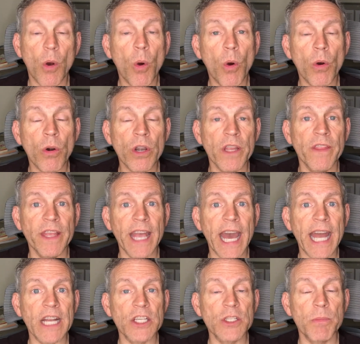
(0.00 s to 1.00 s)
or in the
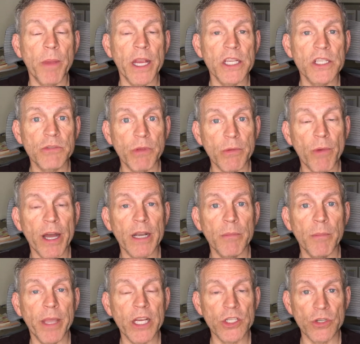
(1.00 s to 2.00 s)
attic space, we want to
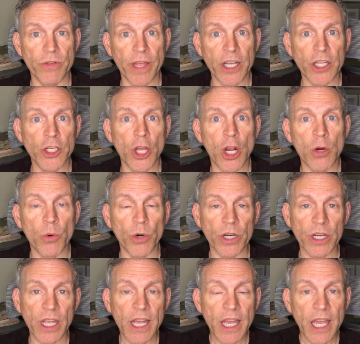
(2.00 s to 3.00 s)
make sure that ductwork